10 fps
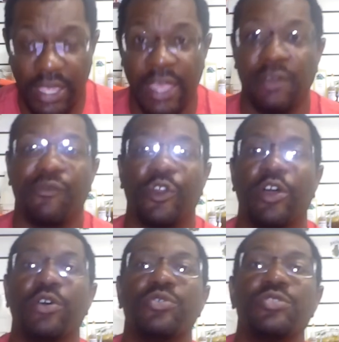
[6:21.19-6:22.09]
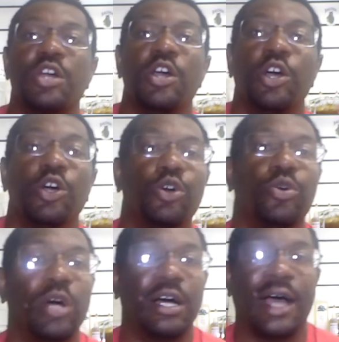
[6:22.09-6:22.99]
And for those
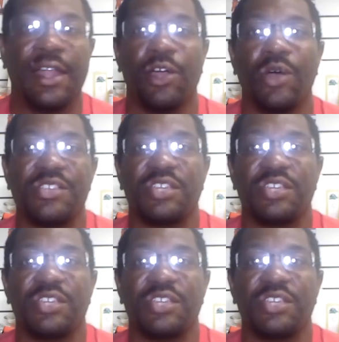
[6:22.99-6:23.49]
who, I know I